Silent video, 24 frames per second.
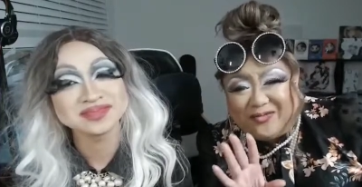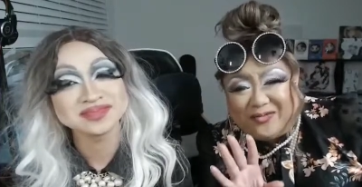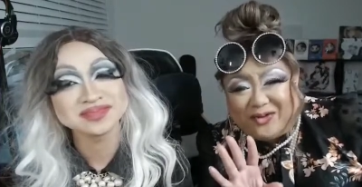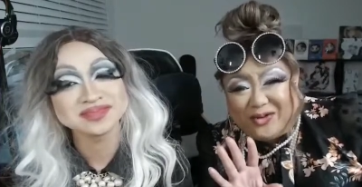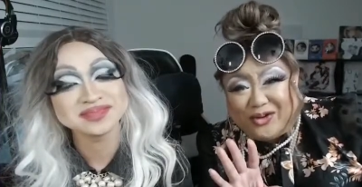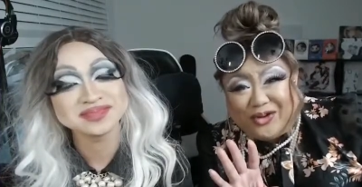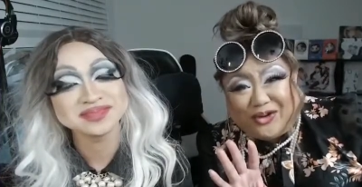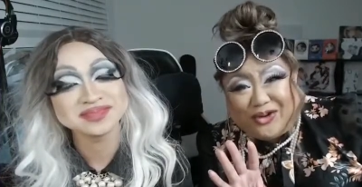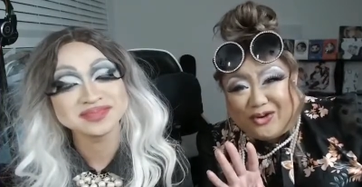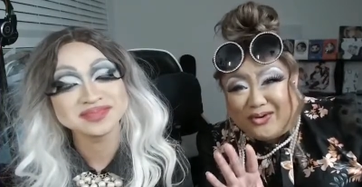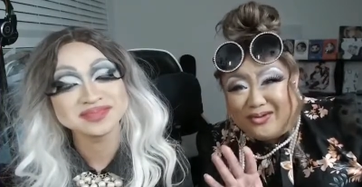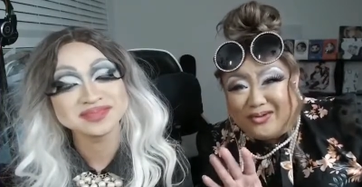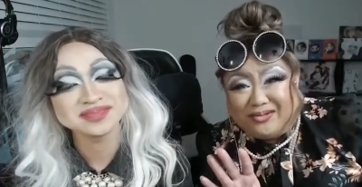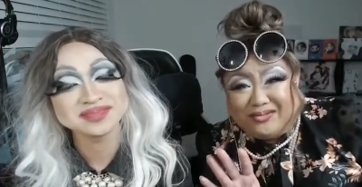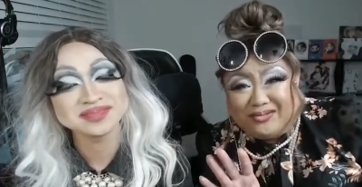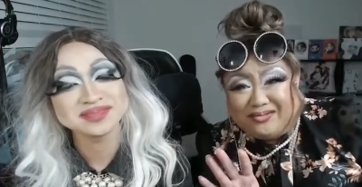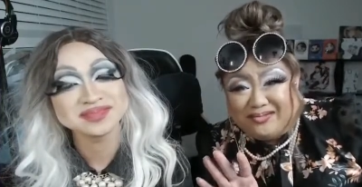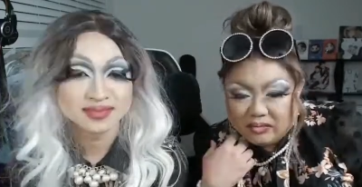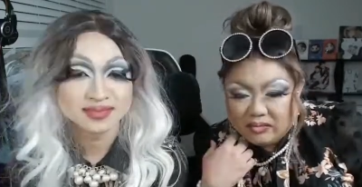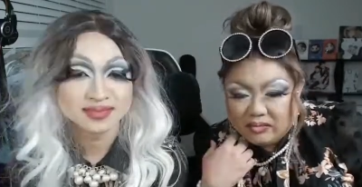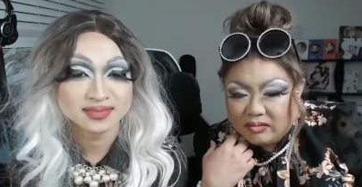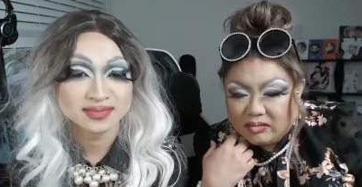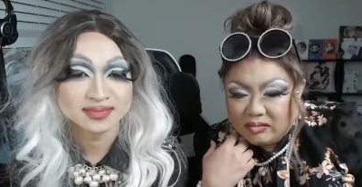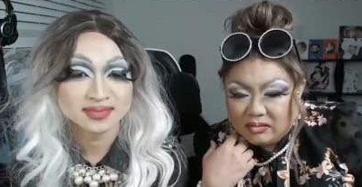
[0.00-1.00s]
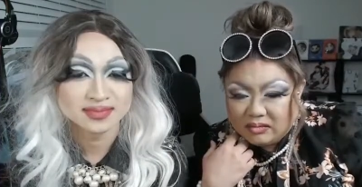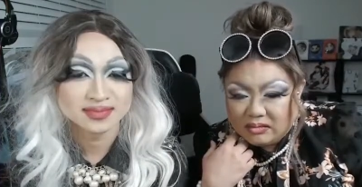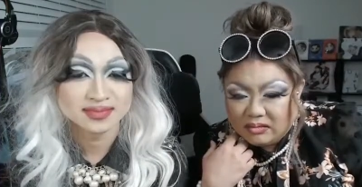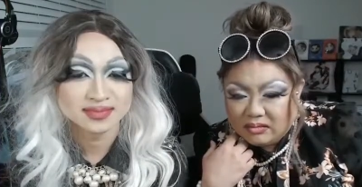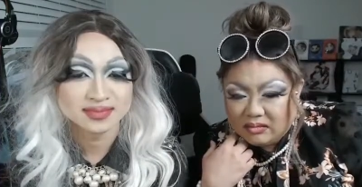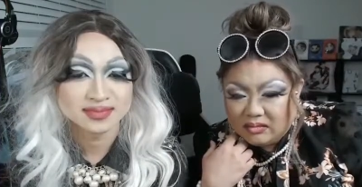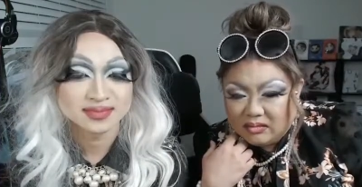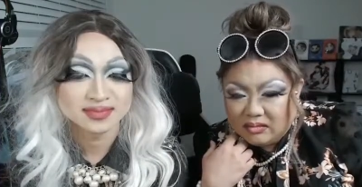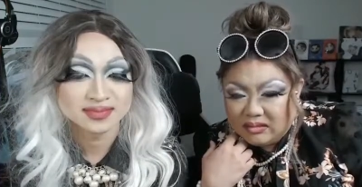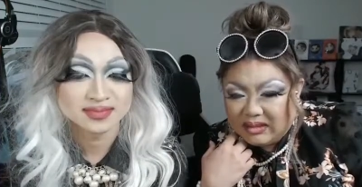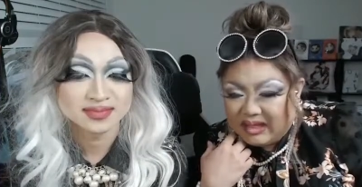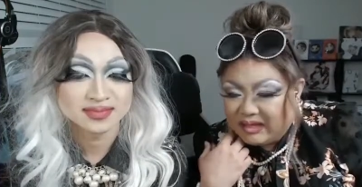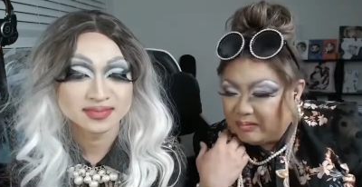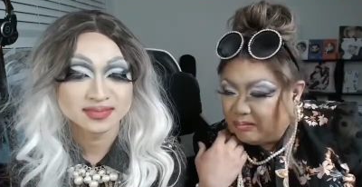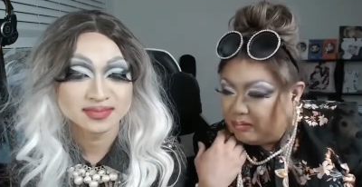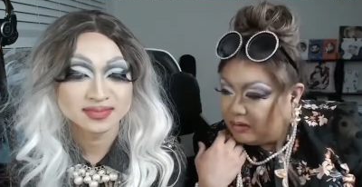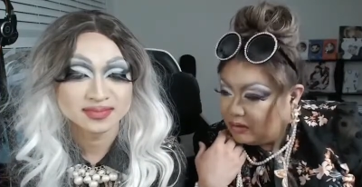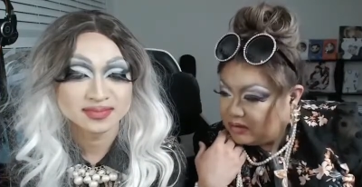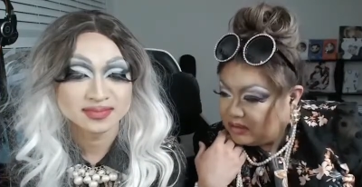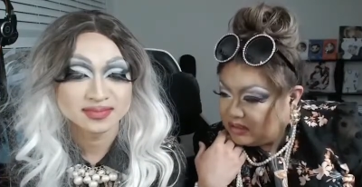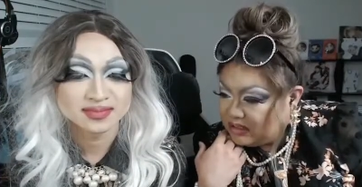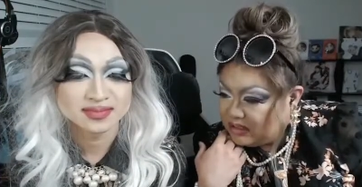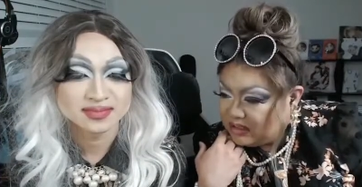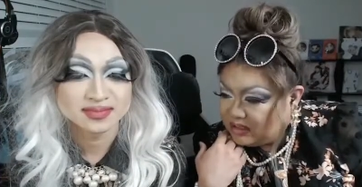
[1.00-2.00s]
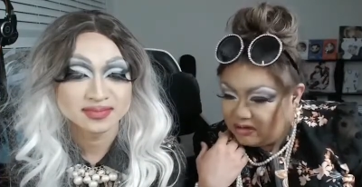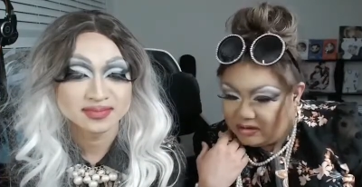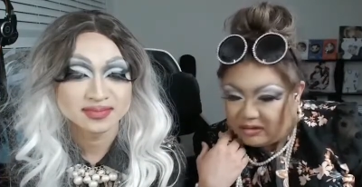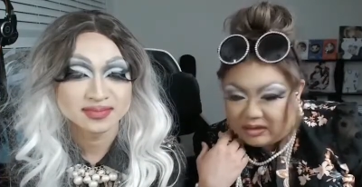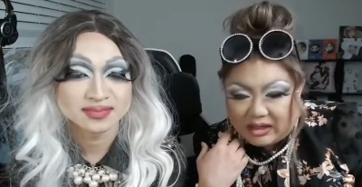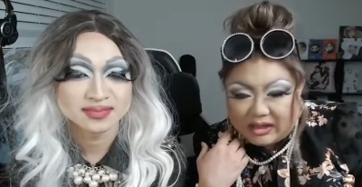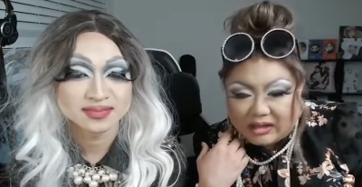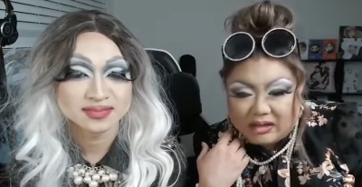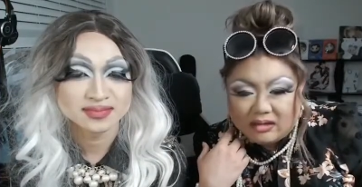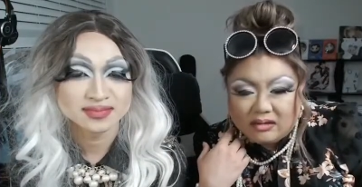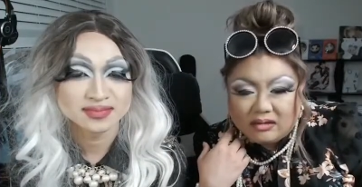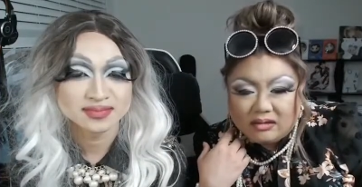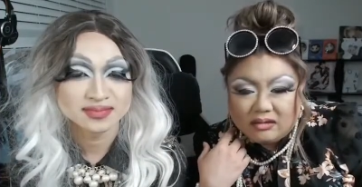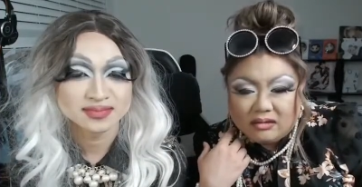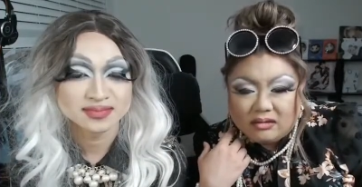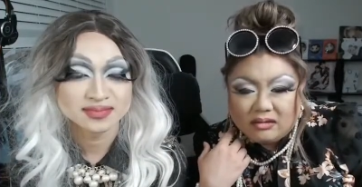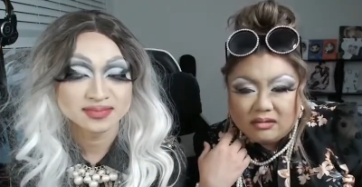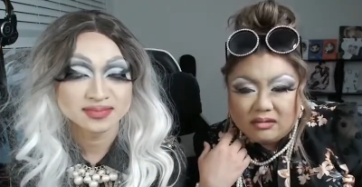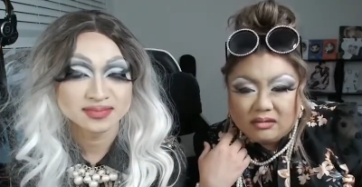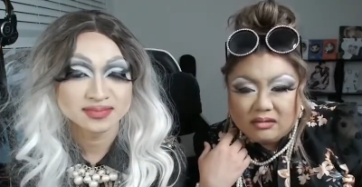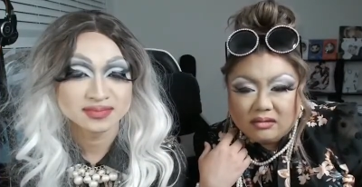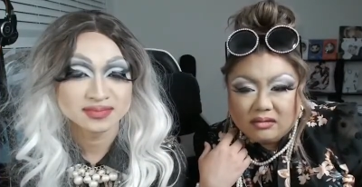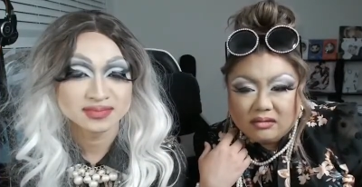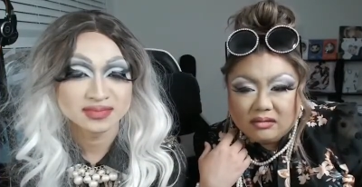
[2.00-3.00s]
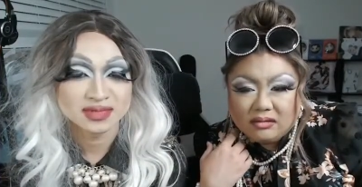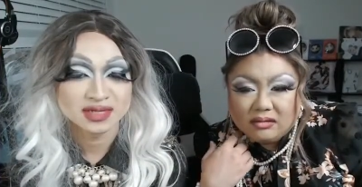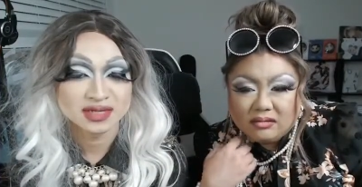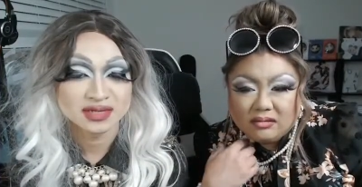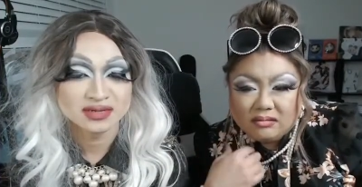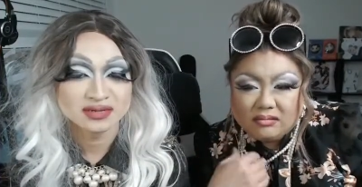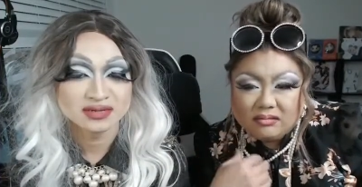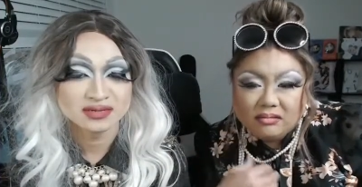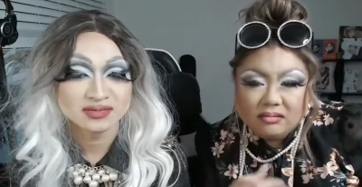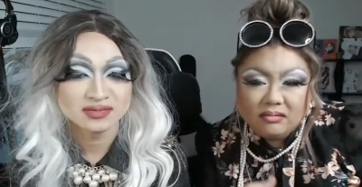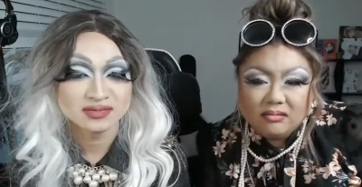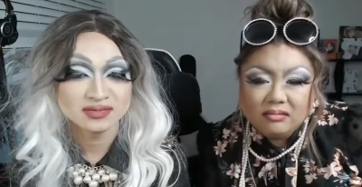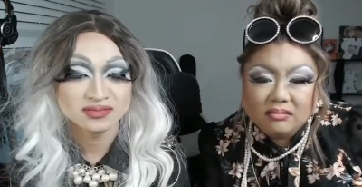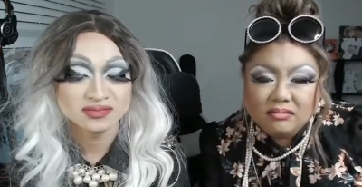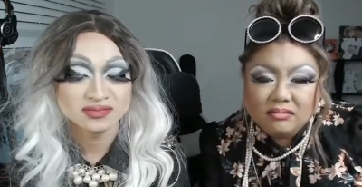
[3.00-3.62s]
Speaker 1: you! Like milk tea or like... Oh.